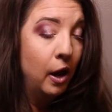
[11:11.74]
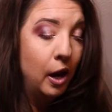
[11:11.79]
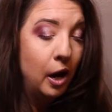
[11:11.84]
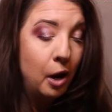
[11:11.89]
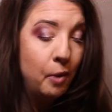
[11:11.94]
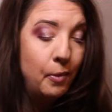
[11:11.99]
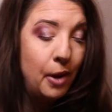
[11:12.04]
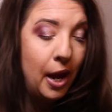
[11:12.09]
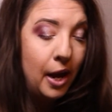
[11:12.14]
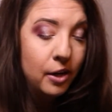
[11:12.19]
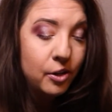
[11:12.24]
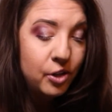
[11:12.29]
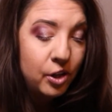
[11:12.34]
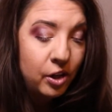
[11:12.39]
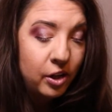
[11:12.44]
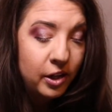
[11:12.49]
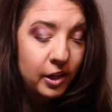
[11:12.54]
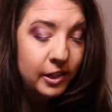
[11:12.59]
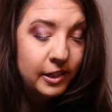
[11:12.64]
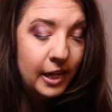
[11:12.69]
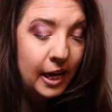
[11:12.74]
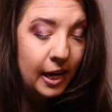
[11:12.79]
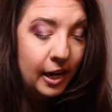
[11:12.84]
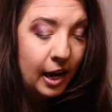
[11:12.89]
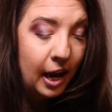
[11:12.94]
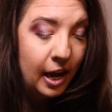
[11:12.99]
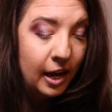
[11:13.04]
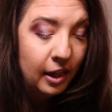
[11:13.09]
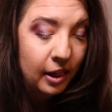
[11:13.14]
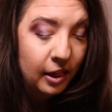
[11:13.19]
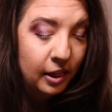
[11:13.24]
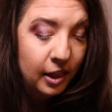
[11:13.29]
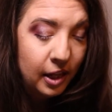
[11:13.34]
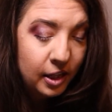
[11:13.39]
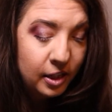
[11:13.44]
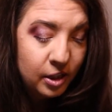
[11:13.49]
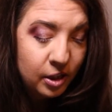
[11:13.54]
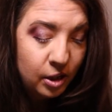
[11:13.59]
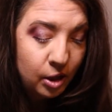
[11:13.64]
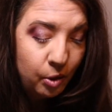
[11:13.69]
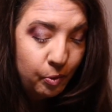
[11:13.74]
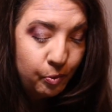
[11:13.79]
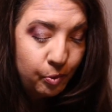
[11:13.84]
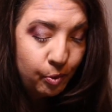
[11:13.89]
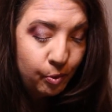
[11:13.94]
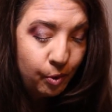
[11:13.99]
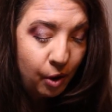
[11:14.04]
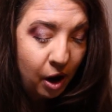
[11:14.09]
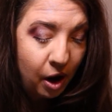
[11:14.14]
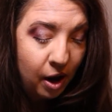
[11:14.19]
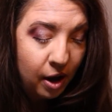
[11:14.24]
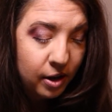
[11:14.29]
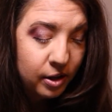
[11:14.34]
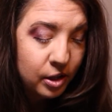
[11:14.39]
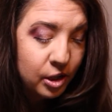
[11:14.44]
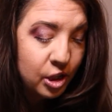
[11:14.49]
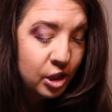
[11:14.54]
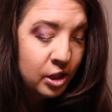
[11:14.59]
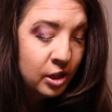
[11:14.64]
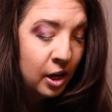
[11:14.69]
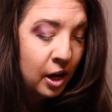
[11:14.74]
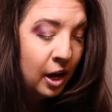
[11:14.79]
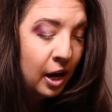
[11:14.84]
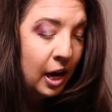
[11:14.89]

And I'm actually going to take a little brush